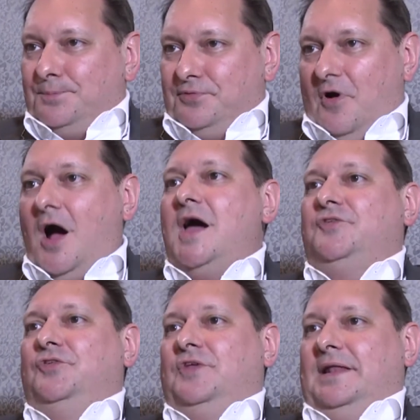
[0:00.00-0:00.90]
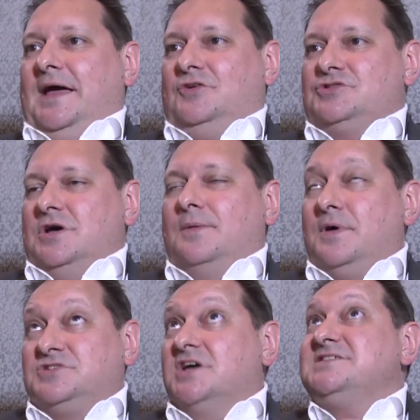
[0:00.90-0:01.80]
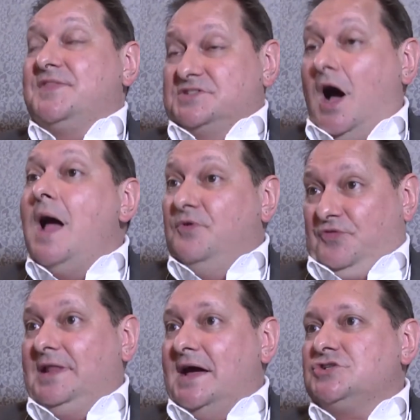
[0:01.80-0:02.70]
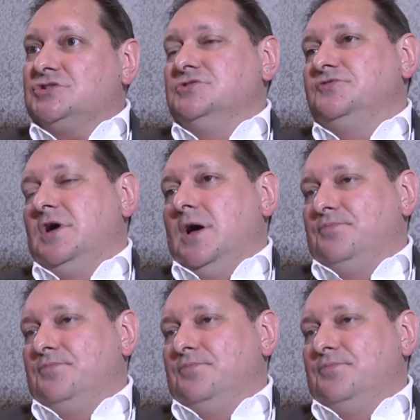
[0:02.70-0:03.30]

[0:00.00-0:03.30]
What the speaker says: prior to the election, but just at the time of the election of